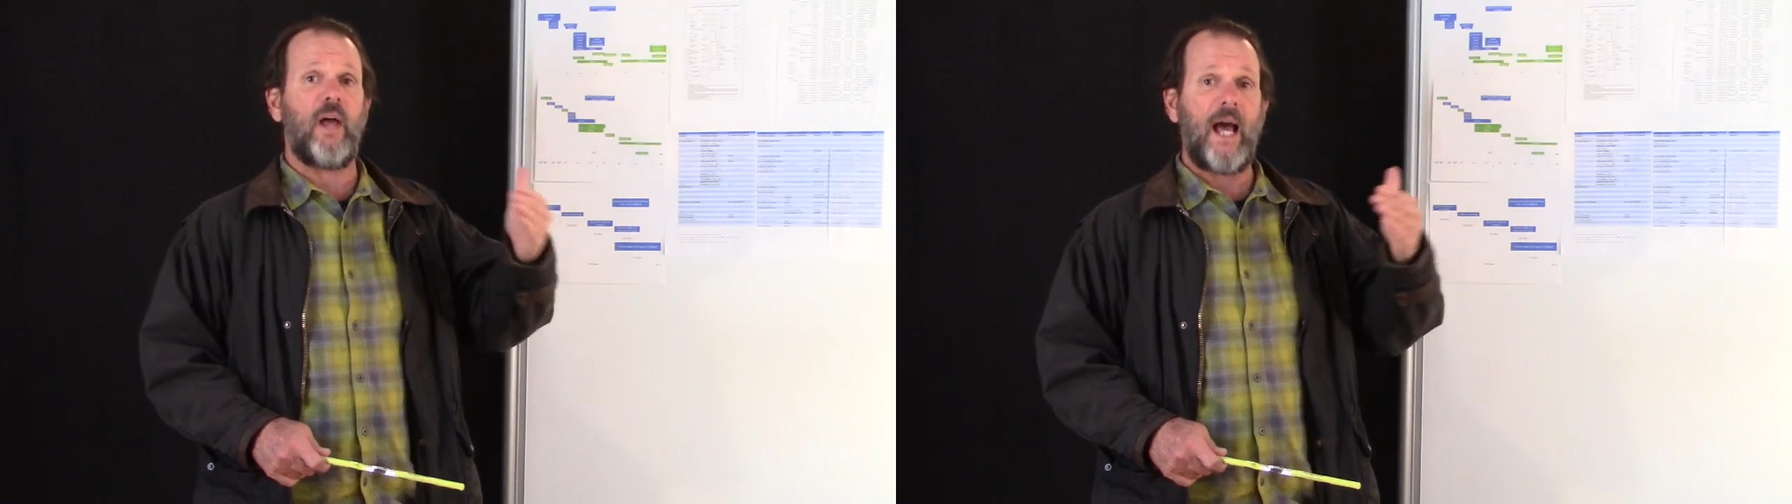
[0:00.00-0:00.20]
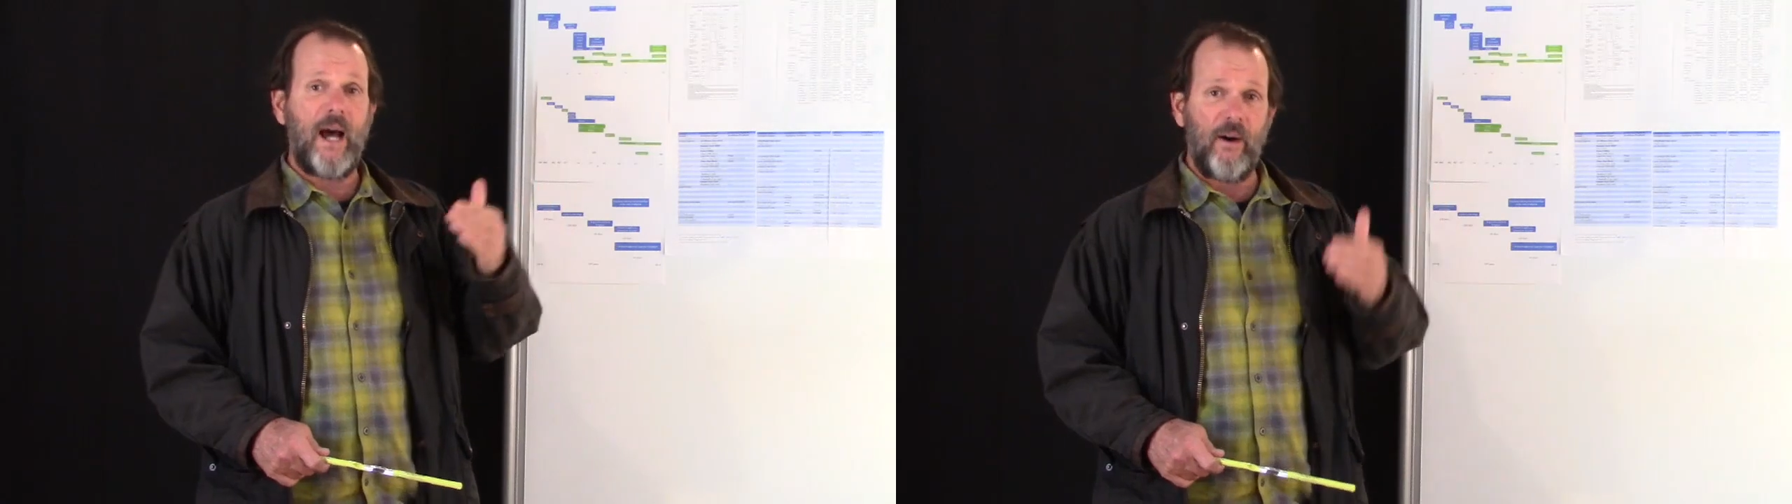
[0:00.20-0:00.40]

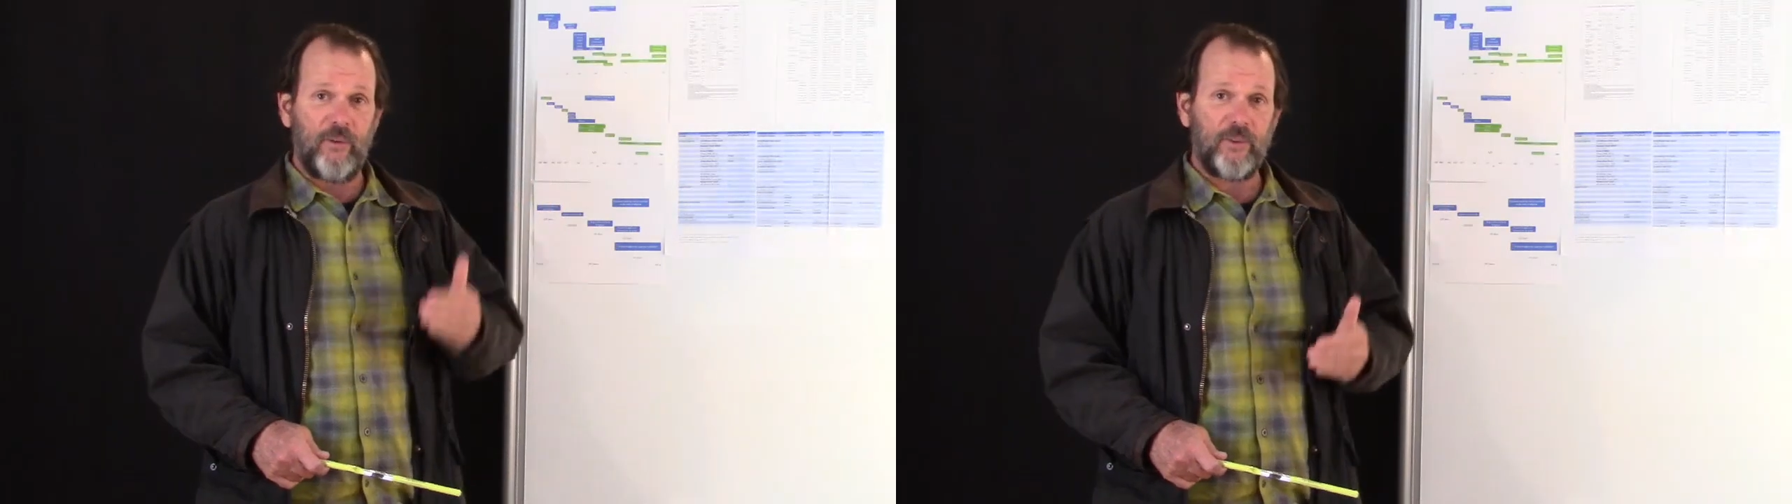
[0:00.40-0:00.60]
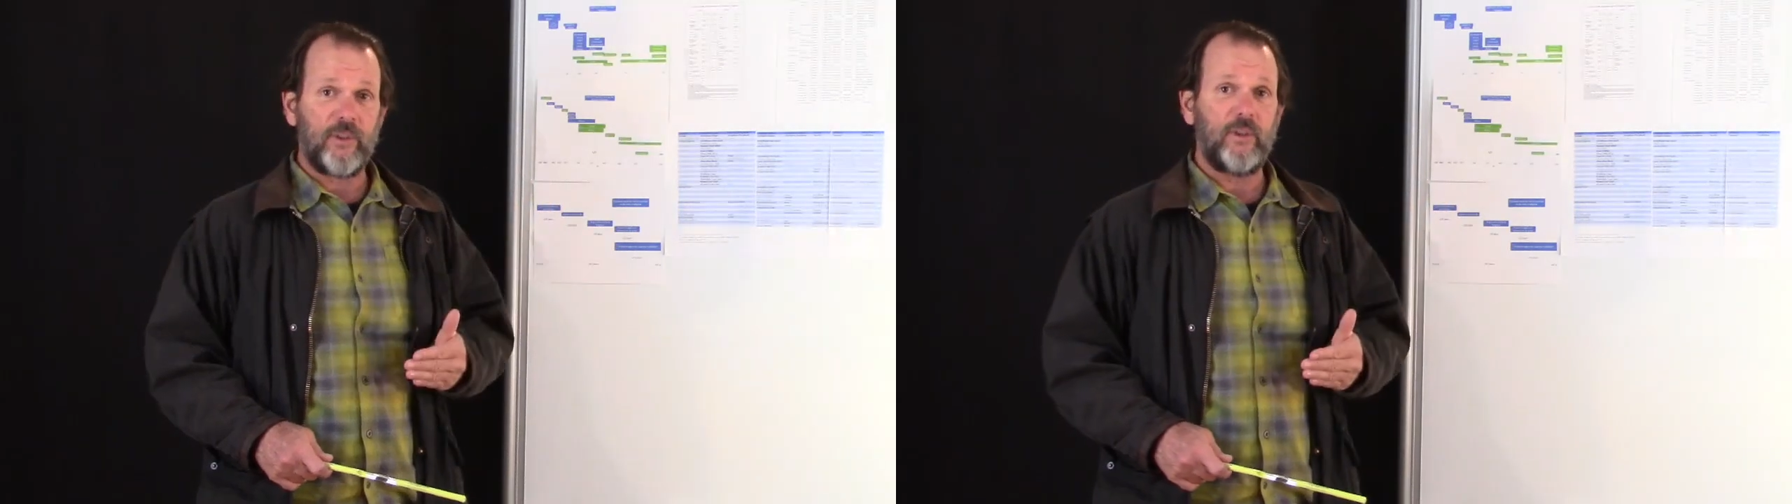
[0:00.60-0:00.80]

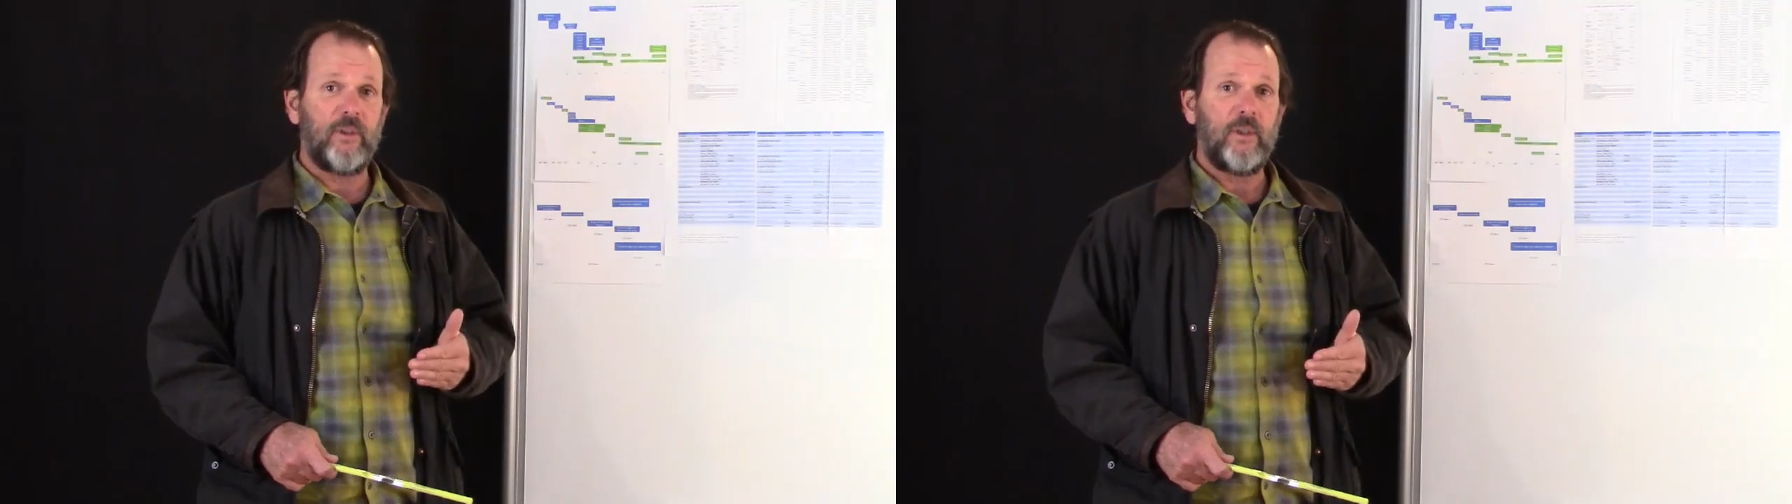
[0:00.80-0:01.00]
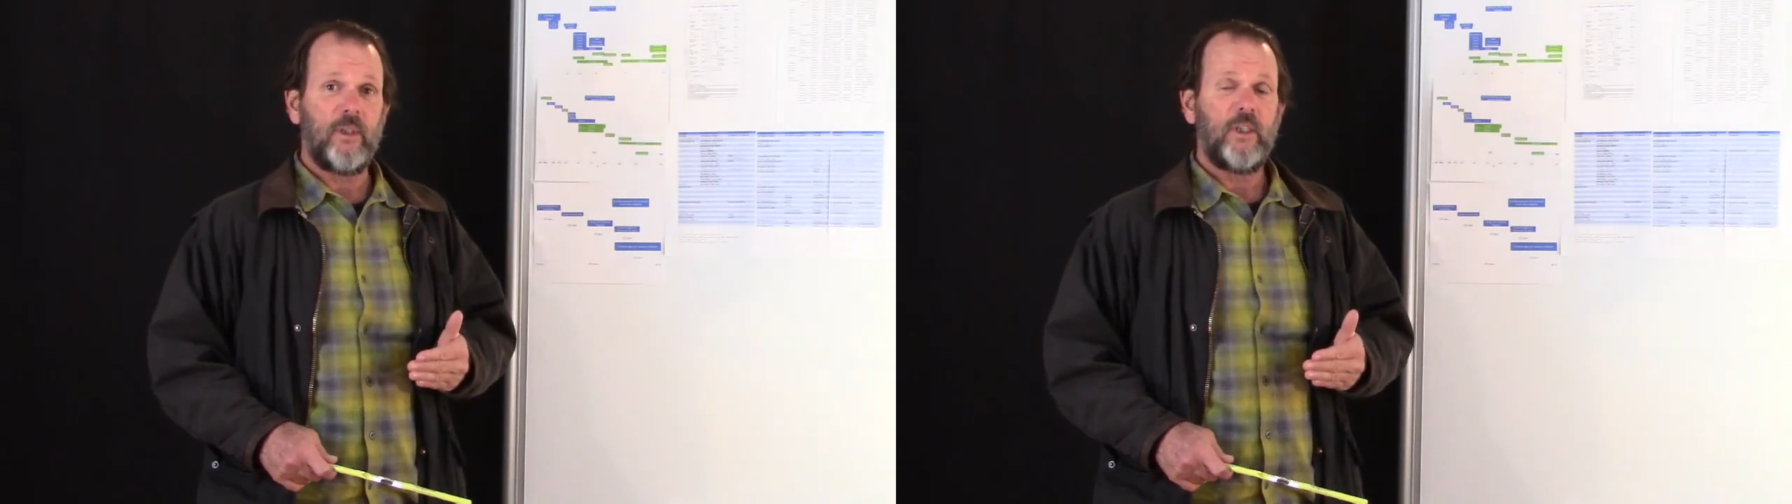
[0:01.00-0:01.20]
out
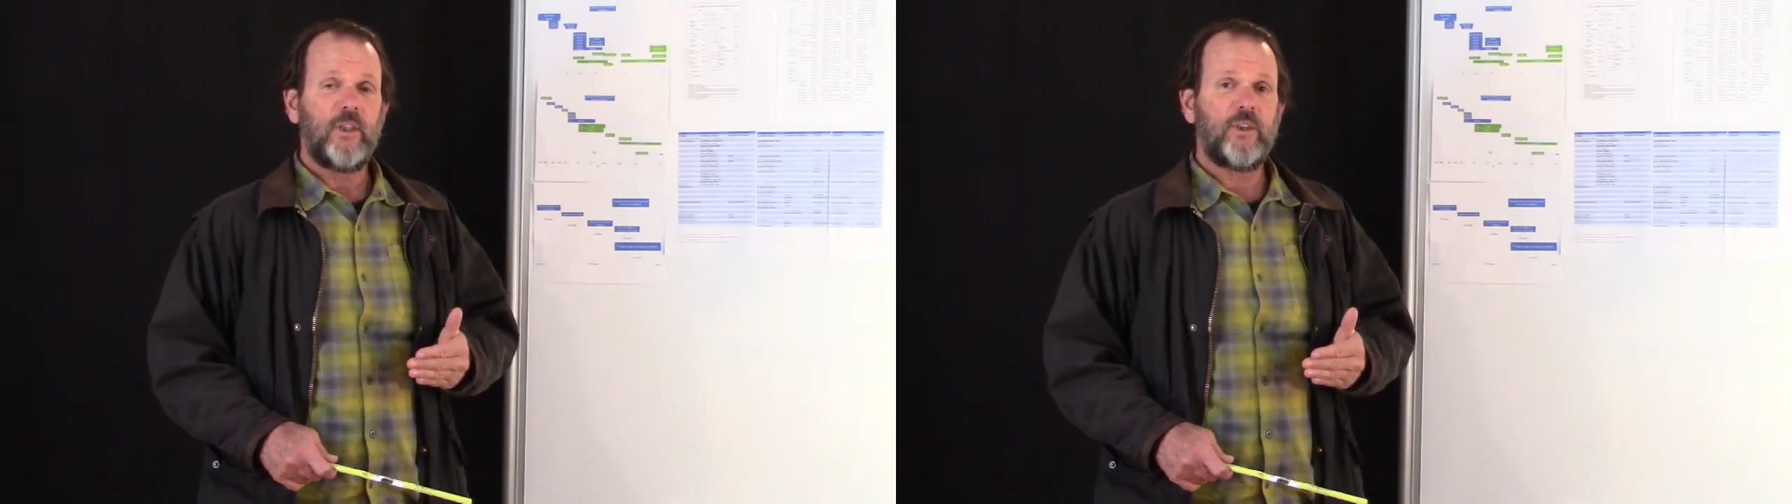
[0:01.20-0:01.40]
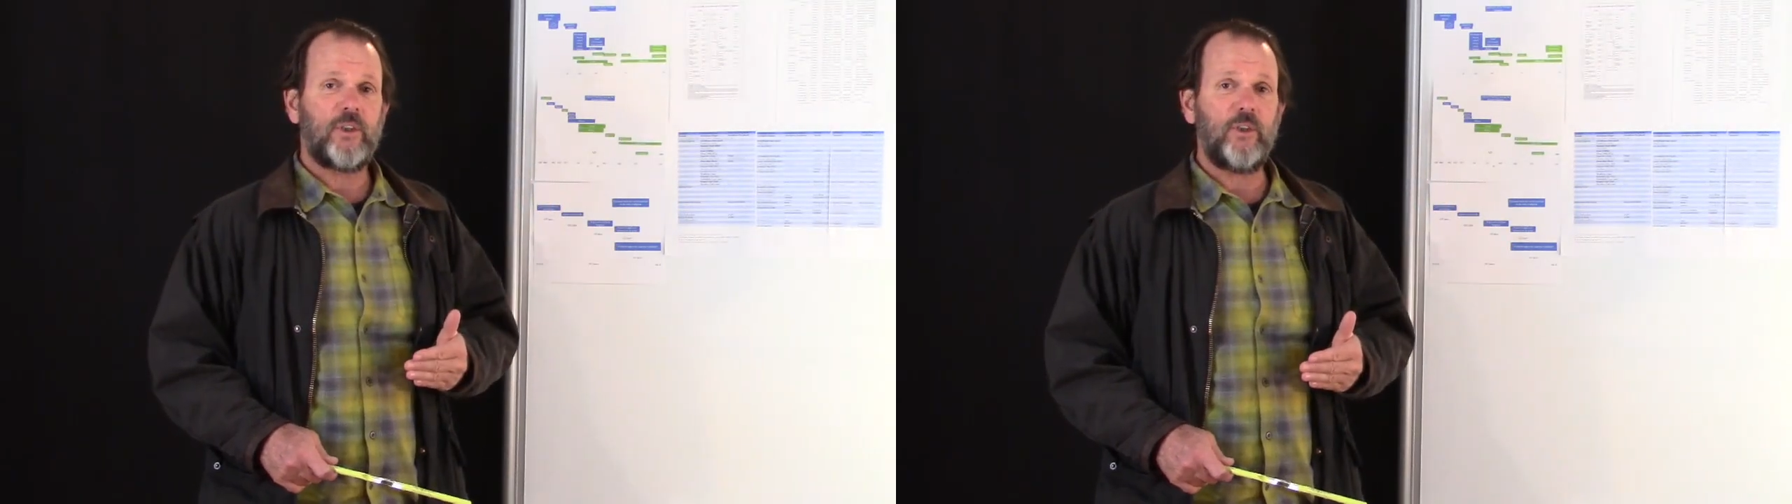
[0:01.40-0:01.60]

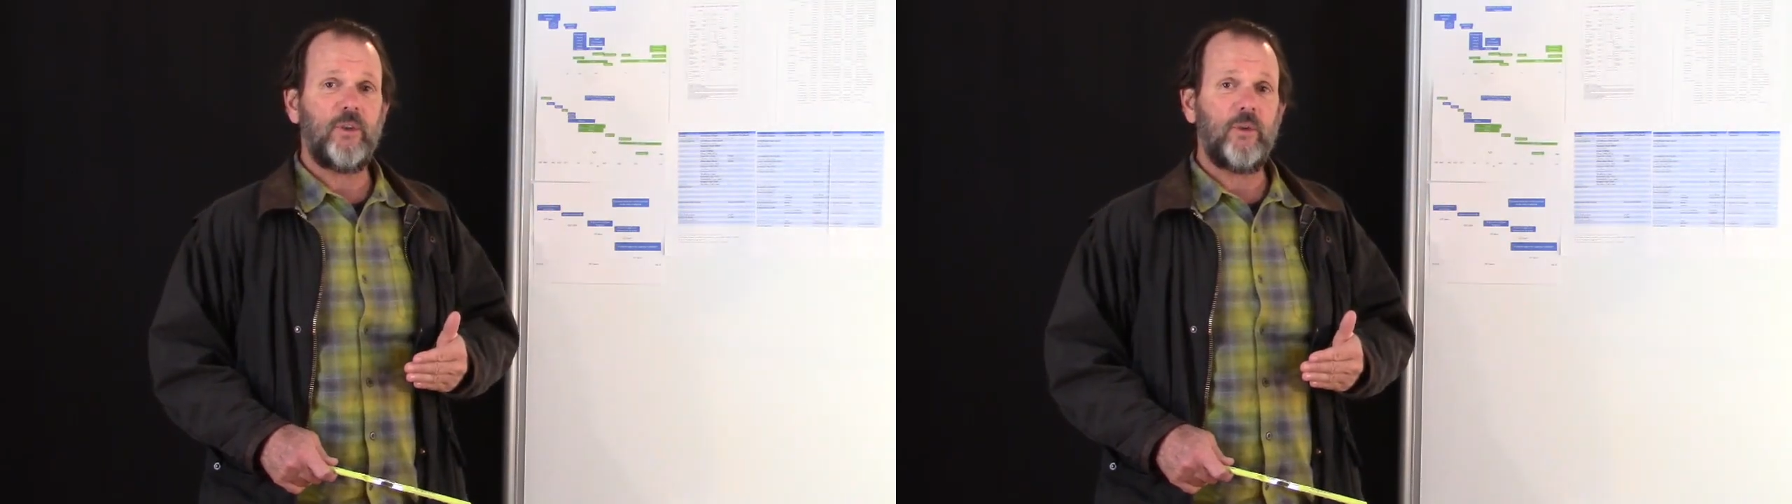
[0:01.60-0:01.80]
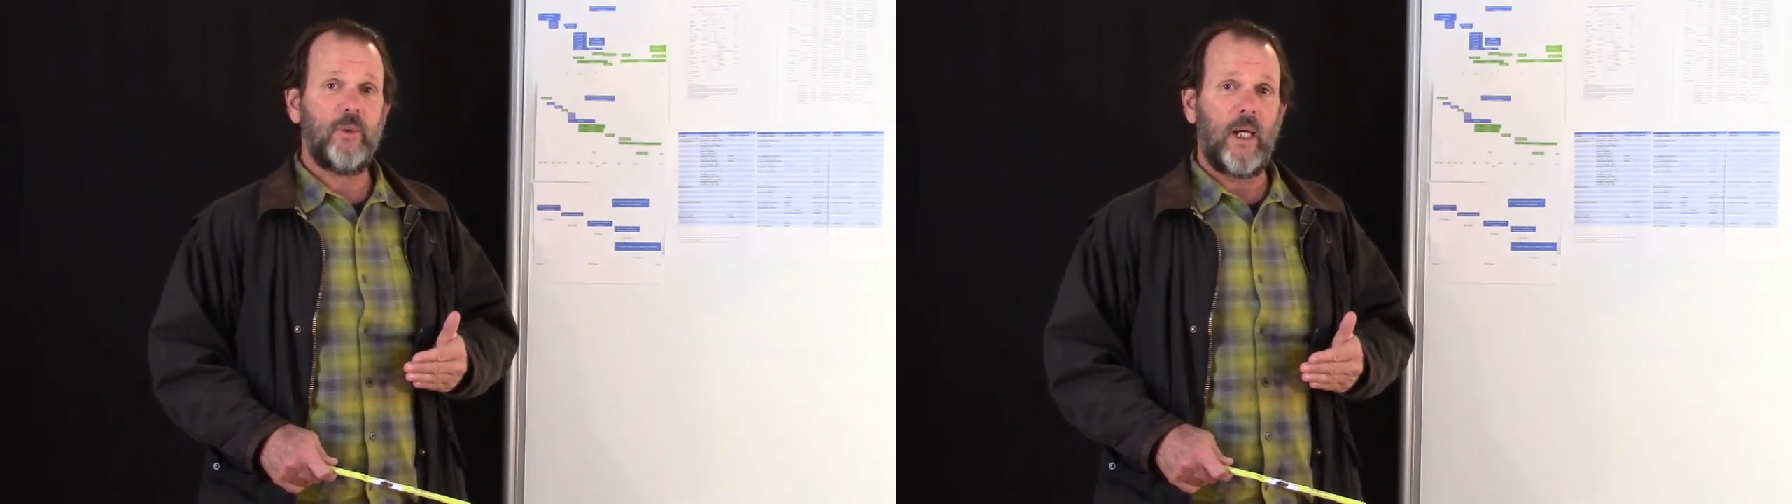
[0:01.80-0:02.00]

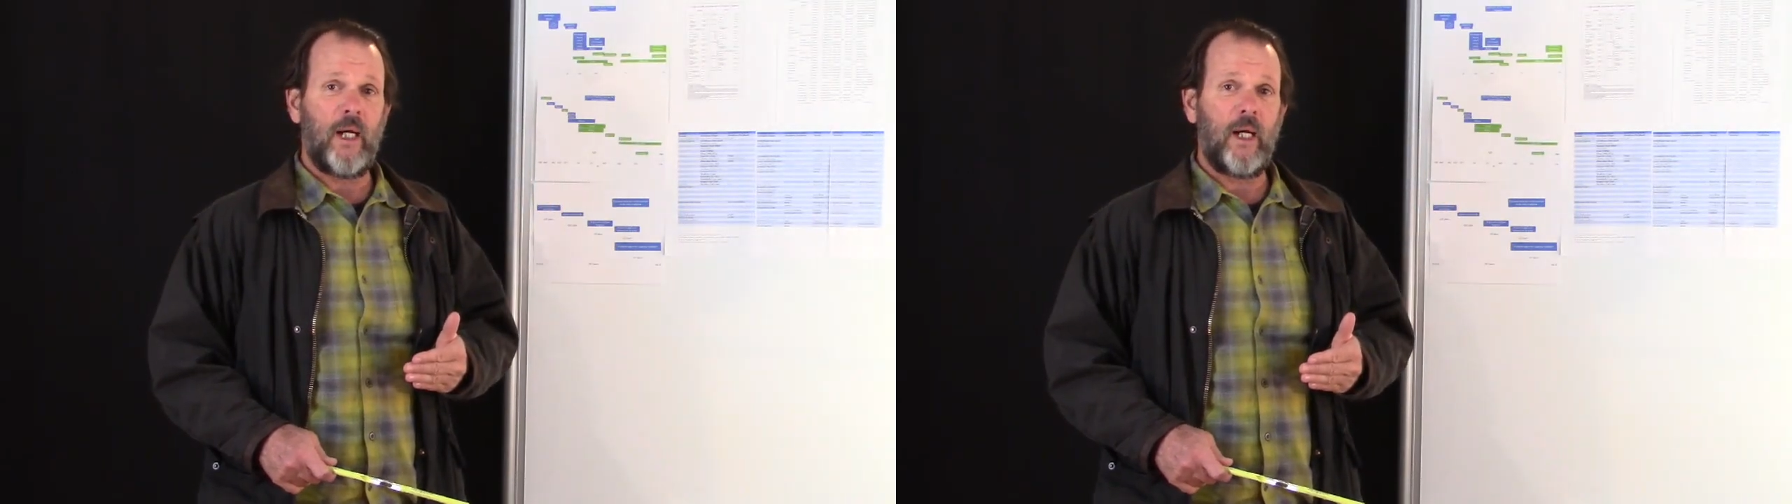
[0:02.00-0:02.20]
to